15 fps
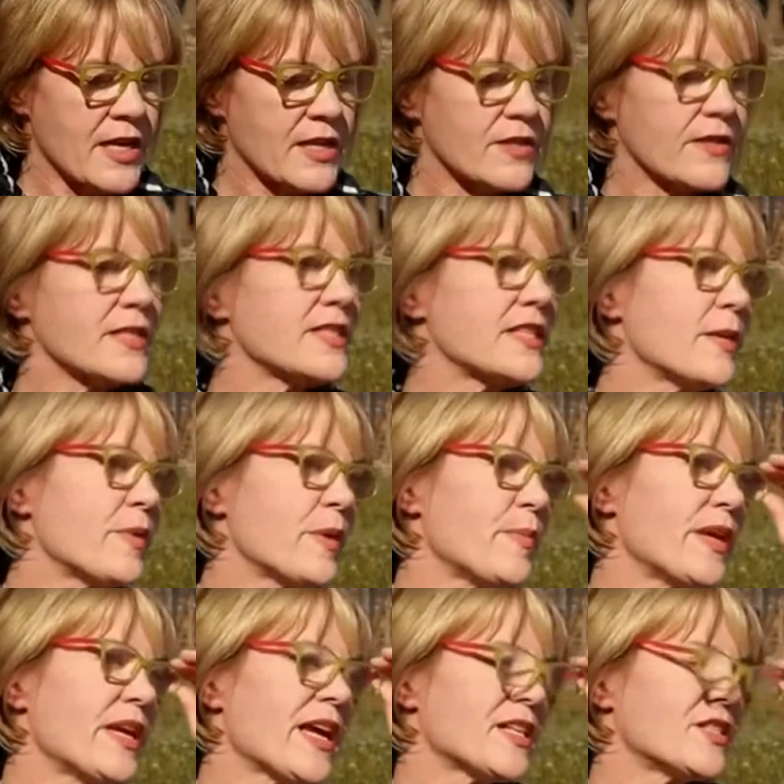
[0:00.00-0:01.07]
So the
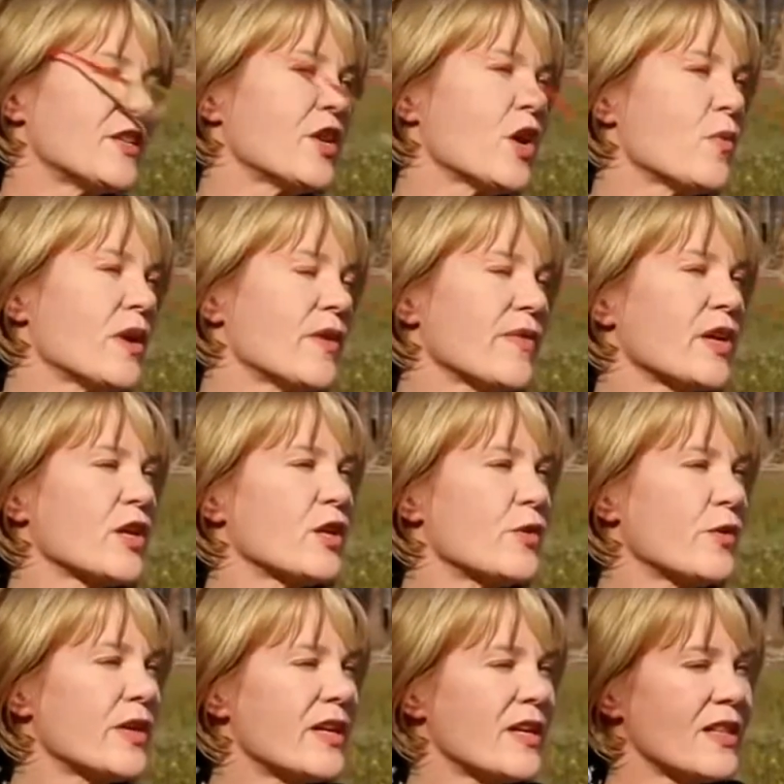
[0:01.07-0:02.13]
TPP, as you know, would have
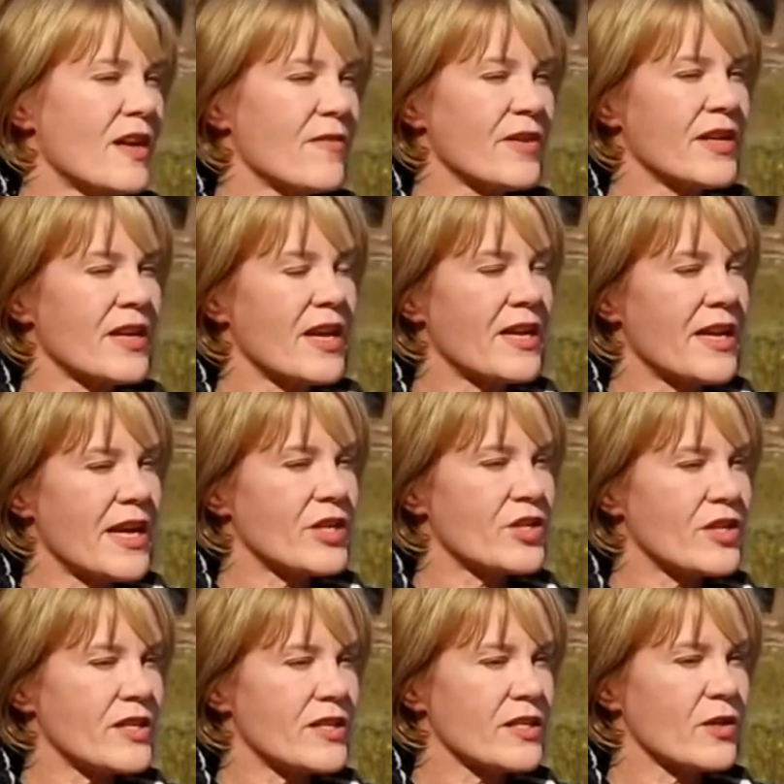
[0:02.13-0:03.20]
included 11
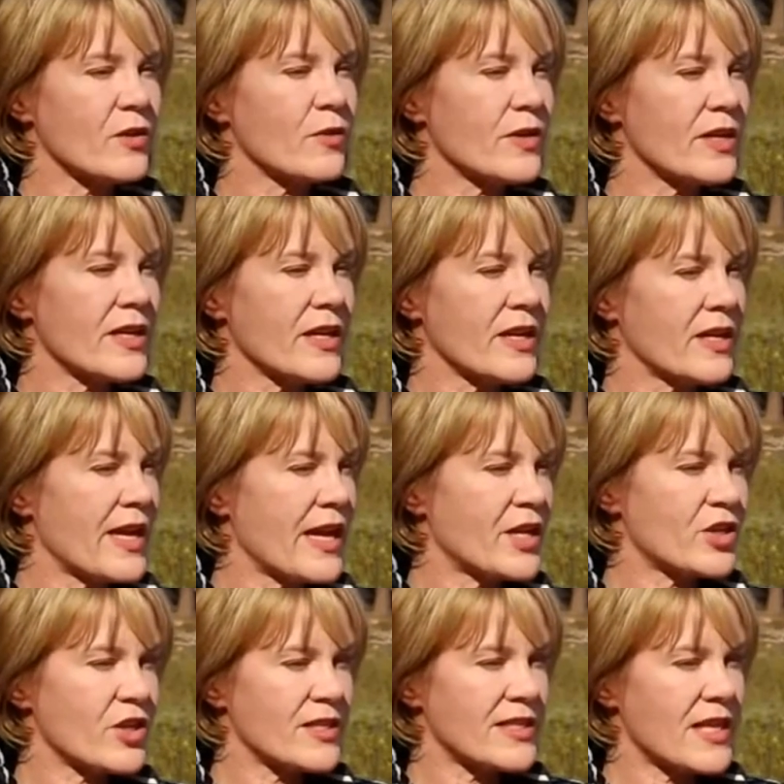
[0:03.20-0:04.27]
nations, including in
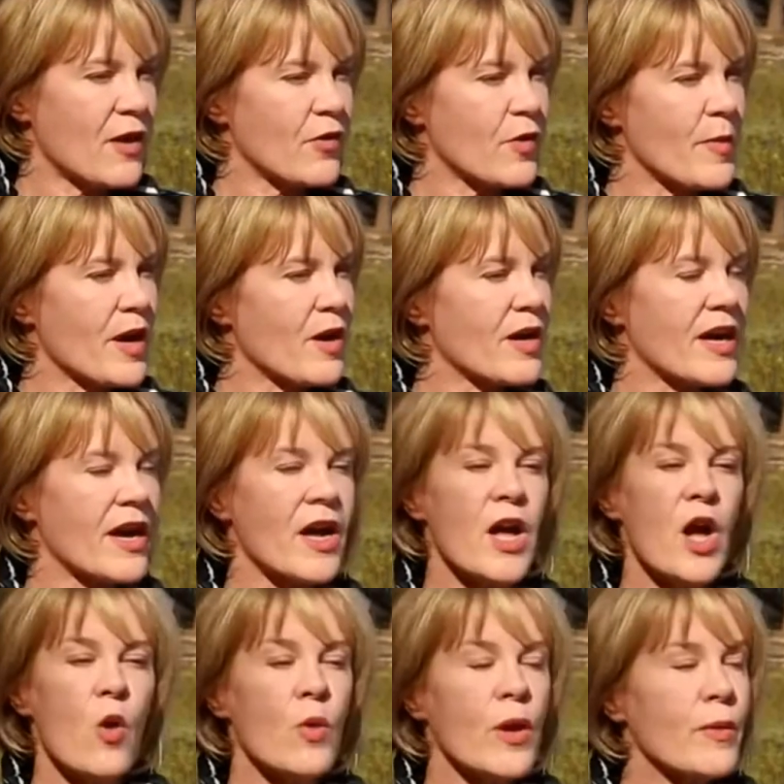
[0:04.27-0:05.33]
Asia and South America.
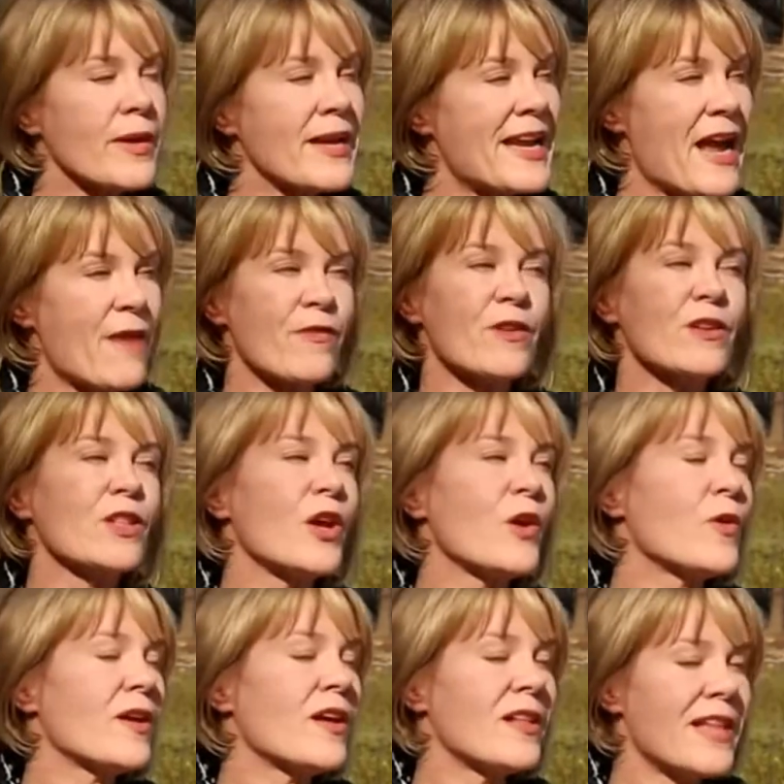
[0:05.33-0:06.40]
We were never
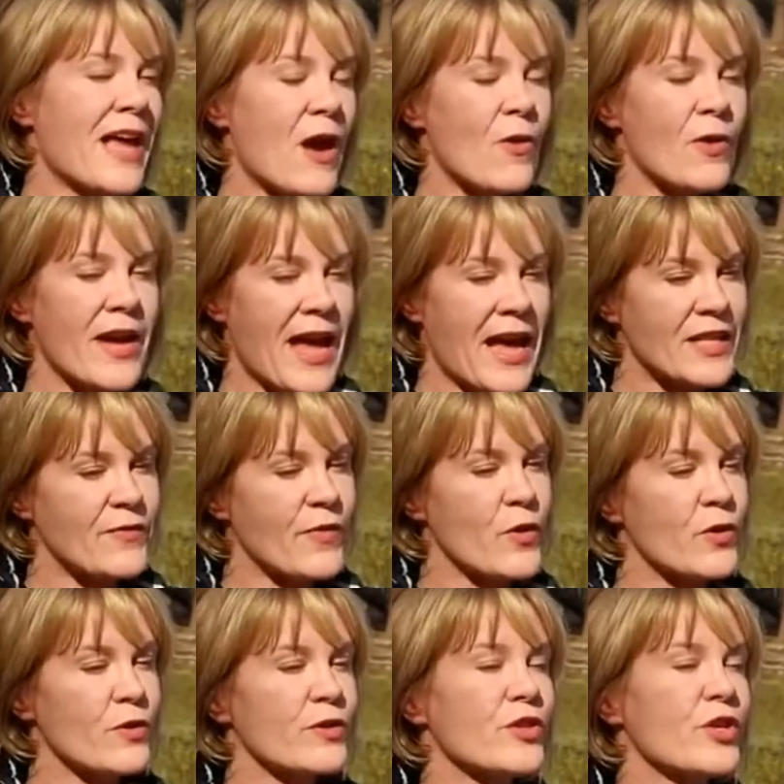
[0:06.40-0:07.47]
allowed as
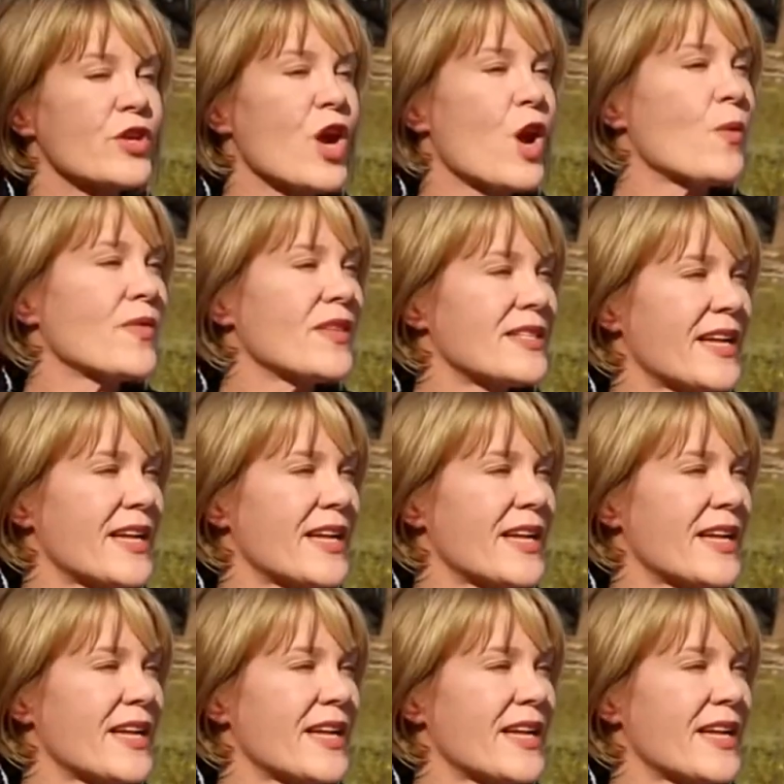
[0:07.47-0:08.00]
voters to know what the